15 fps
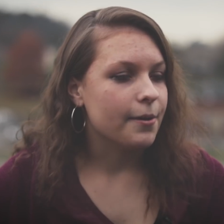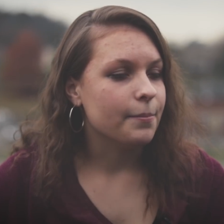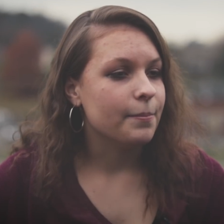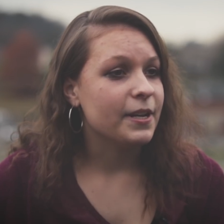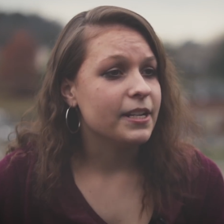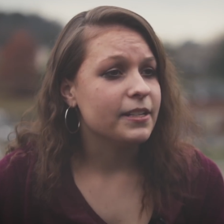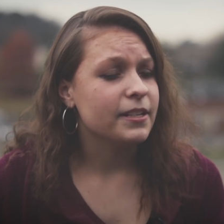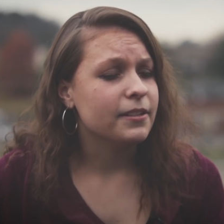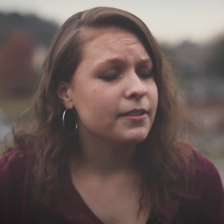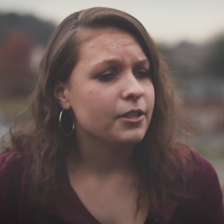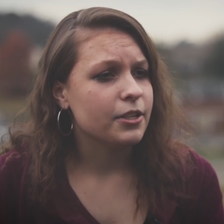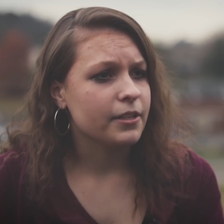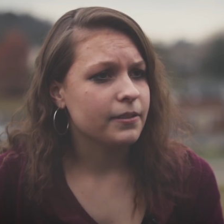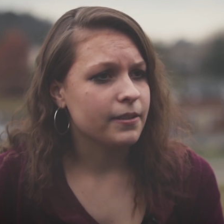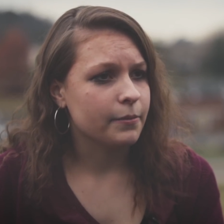but I did
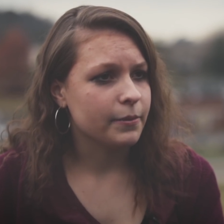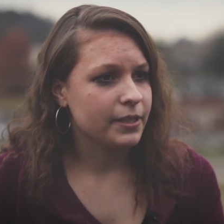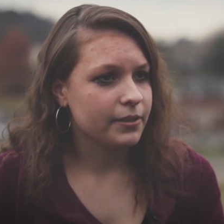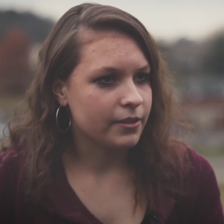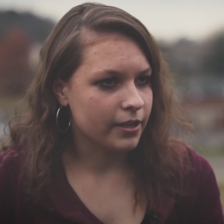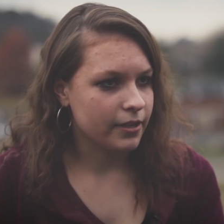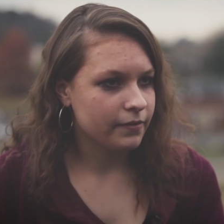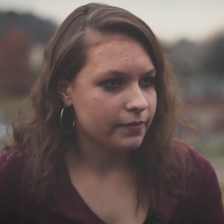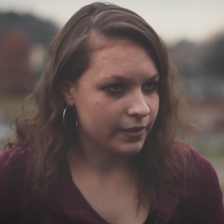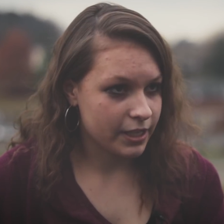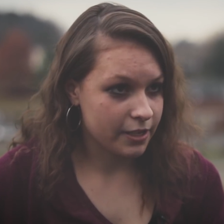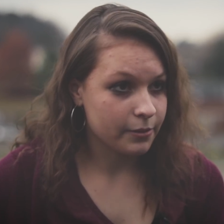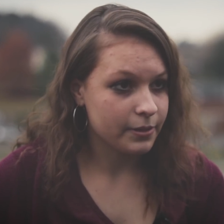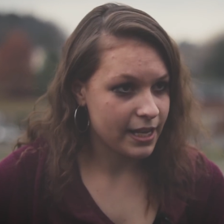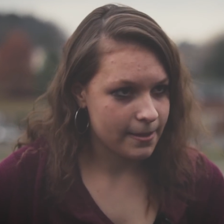suggest that we start
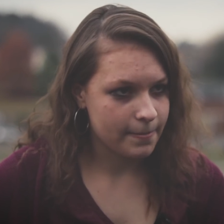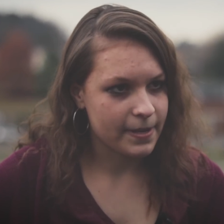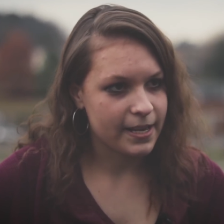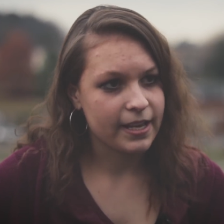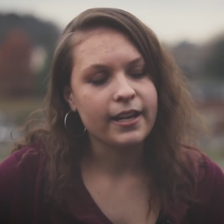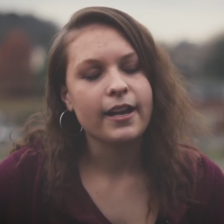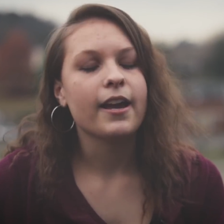videotaping,